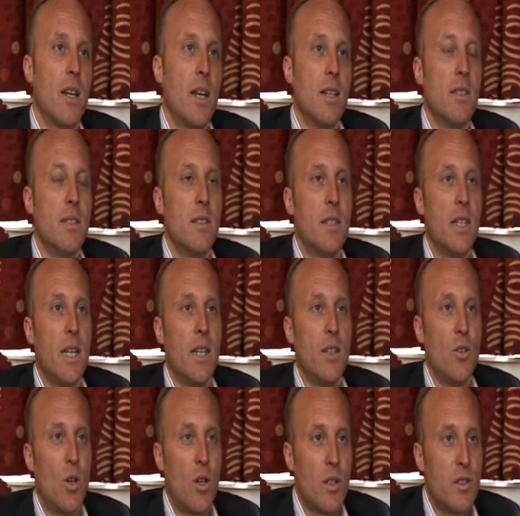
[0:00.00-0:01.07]
and in a
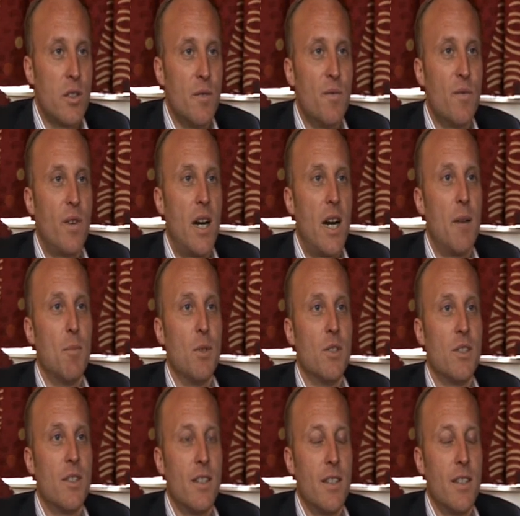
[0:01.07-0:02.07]
knowledge environment